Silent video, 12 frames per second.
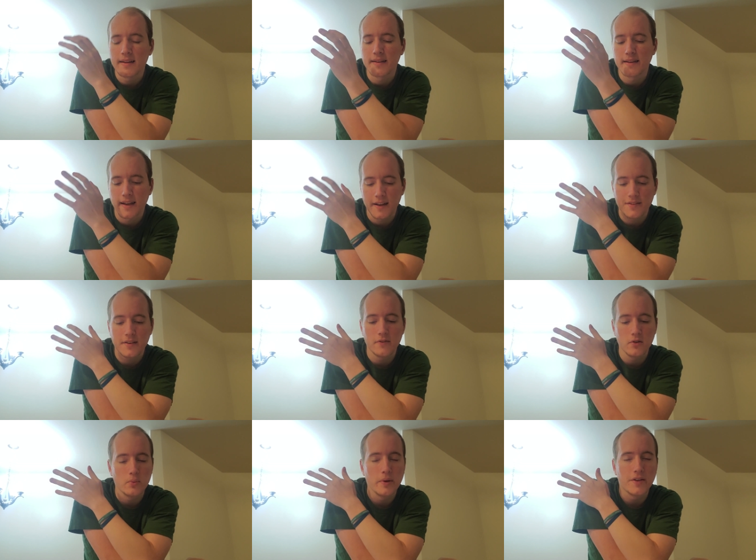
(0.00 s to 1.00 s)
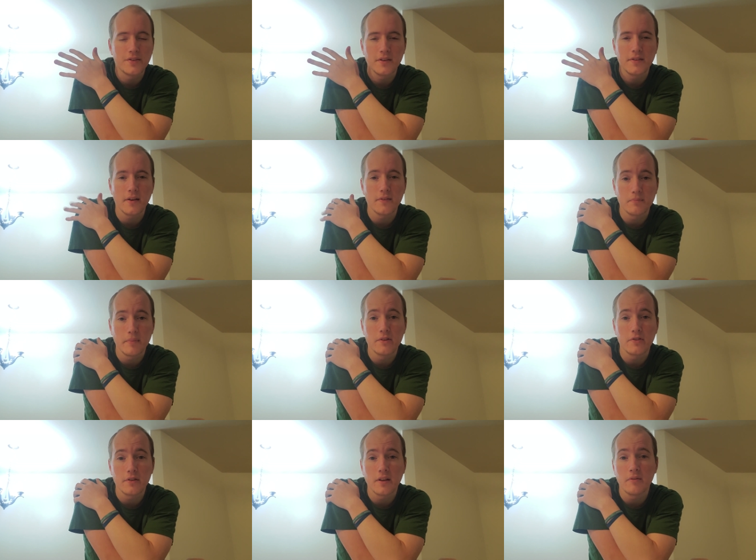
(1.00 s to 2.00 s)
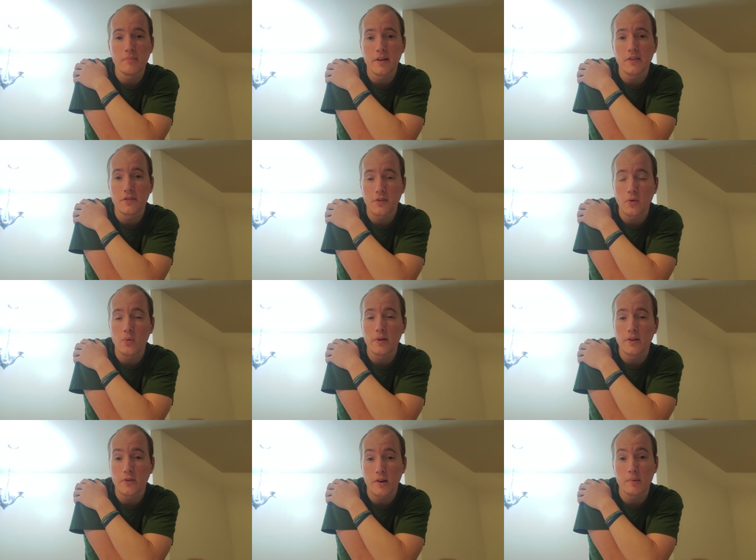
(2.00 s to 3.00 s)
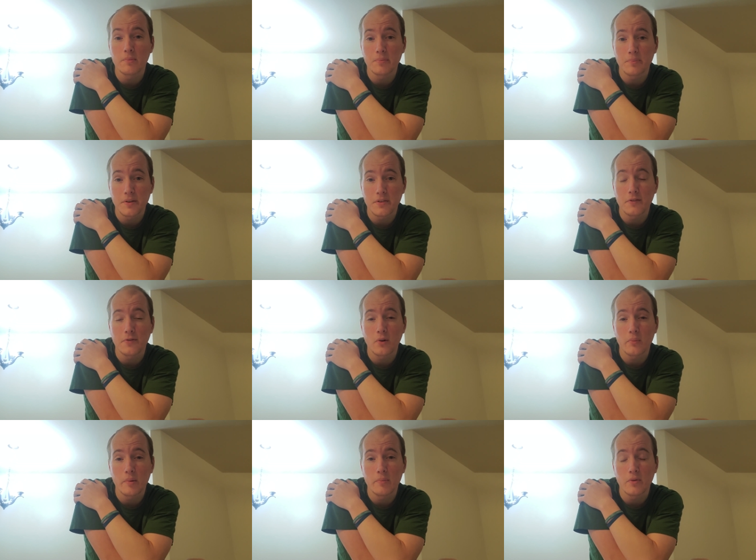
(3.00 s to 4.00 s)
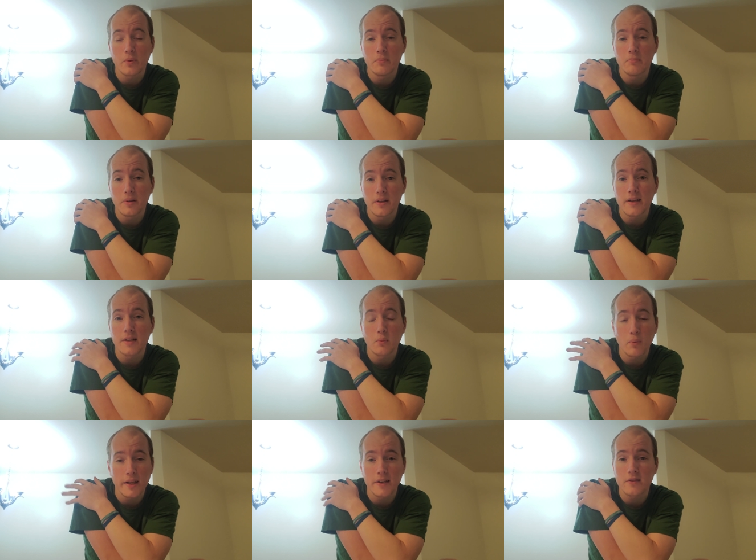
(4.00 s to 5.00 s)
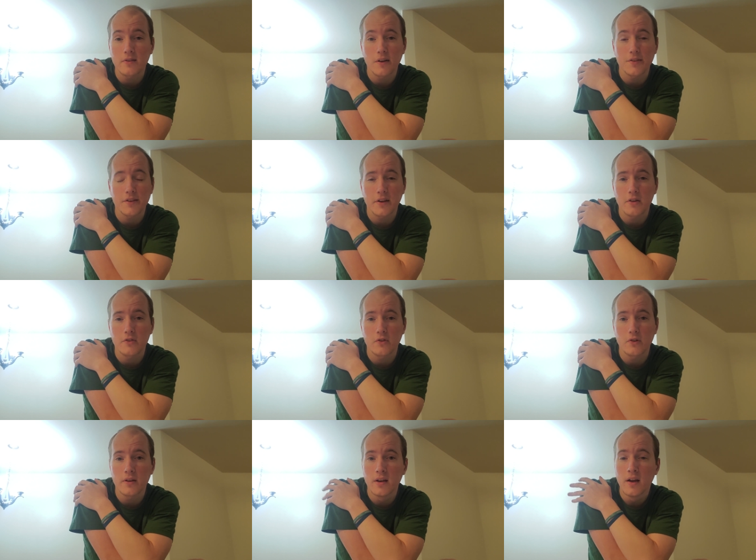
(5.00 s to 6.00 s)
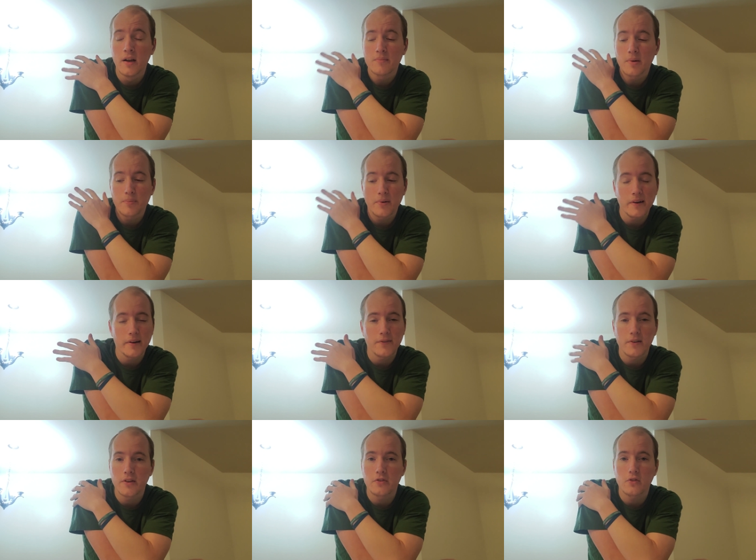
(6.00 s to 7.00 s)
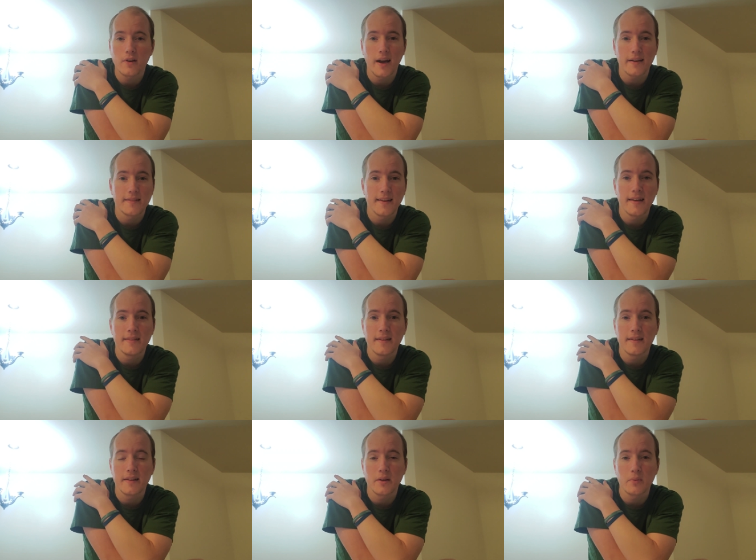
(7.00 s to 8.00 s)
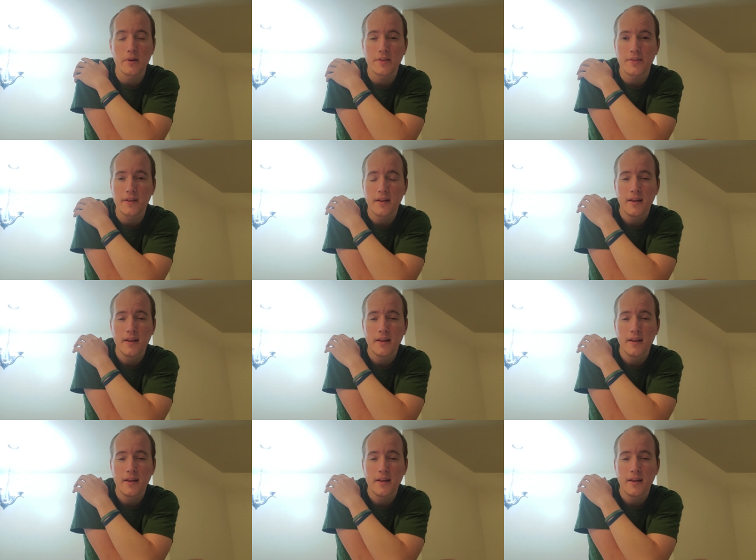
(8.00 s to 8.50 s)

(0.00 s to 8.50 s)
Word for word: the last several weeks, as I've mentioned, have been so incredibly busy for me between being in a wedding across the country, preparing for this track day, dealing with